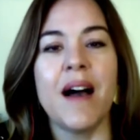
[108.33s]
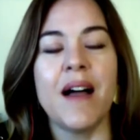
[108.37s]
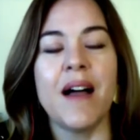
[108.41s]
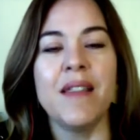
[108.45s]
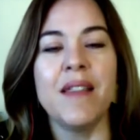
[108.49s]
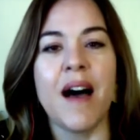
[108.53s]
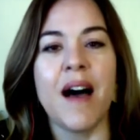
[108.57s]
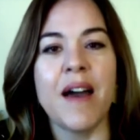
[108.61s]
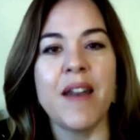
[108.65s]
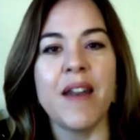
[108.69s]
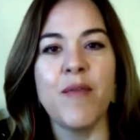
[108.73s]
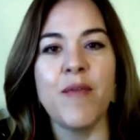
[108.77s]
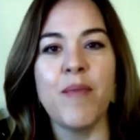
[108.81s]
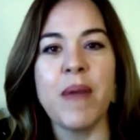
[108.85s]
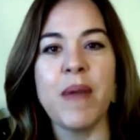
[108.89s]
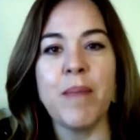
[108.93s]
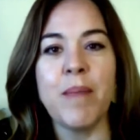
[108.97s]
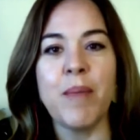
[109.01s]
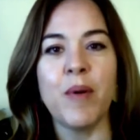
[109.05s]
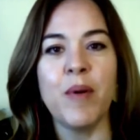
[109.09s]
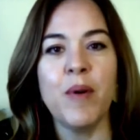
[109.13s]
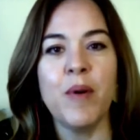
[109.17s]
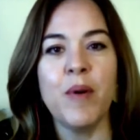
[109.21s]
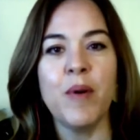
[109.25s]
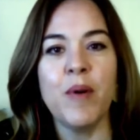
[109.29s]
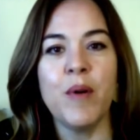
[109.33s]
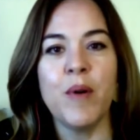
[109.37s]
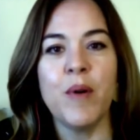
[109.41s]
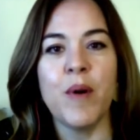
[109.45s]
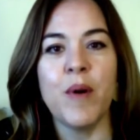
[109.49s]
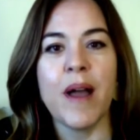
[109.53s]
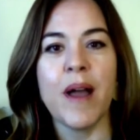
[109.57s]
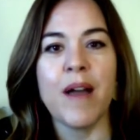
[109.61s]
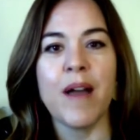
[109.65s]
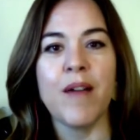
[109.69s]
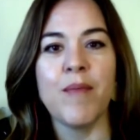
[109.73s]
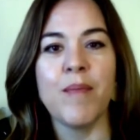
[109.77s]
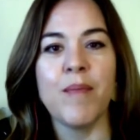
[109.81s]
a lot of people who
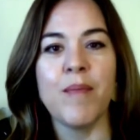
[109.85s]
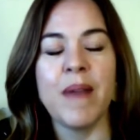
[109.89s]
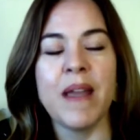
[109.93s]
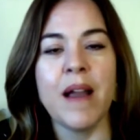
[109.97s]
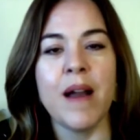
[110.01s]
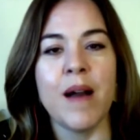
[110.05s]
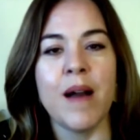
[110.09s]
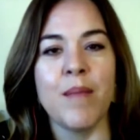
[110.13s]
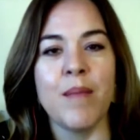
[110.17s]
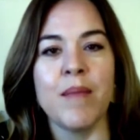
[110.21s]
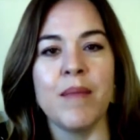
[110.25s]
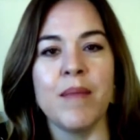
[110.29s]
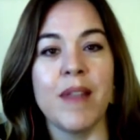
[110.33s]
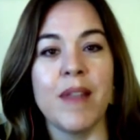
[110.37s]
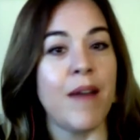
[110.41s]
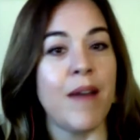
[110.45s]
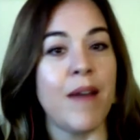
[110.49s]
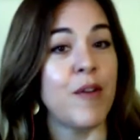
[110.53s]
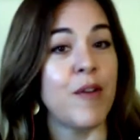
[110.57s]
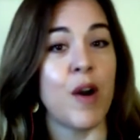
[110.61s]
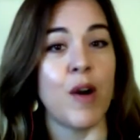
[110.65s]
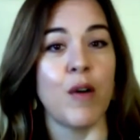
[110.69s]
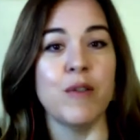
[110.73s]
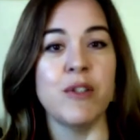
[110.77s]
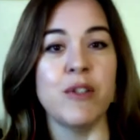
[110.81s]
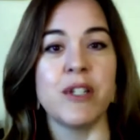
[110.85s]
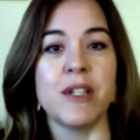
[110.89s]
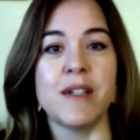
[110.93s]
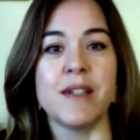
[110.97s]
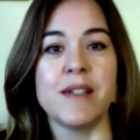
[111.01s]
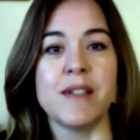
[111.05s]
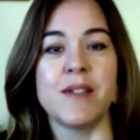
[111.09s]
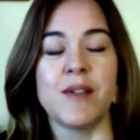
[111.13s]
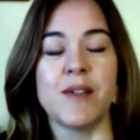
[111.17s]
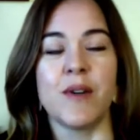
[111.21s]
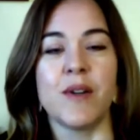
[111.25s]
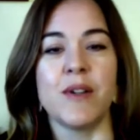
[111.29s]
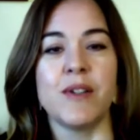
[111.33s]
have become life
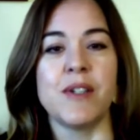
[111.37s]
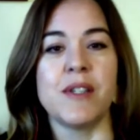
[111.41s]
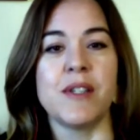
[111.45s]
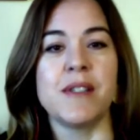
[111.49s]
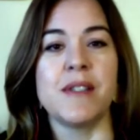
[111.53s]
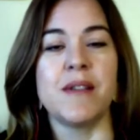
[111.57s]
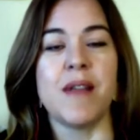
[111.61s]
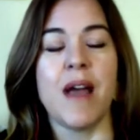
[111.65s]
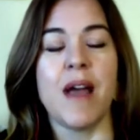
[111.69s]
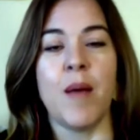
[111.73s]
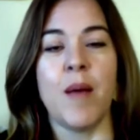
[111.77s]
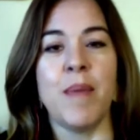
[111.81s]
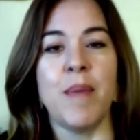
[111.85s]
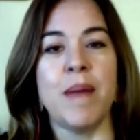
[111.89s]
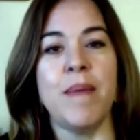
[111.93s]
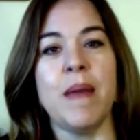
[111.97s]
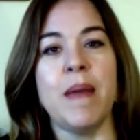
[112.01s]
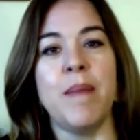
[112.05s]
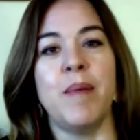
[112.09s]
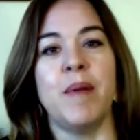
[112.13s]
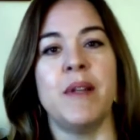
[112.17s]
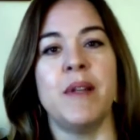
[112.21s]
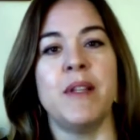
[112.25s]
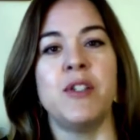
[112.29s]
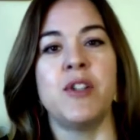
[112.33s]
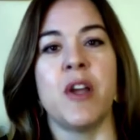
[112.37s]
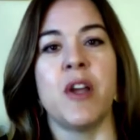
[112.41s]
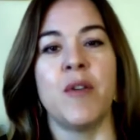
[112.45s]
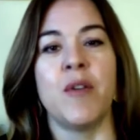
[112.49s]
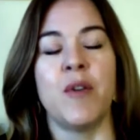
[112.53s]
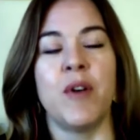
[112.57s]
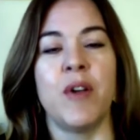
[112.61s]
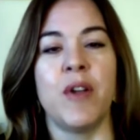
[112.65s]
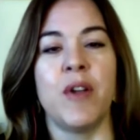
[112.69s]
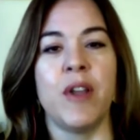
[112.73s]
coaches or just helping people in general,